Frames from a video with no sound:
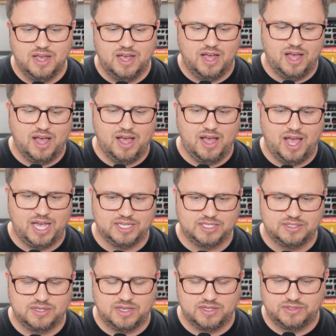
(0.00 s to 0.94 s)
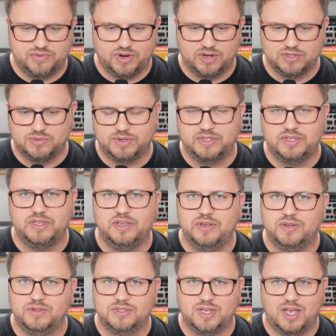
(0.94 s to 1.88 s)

uh, as, as far as what to use.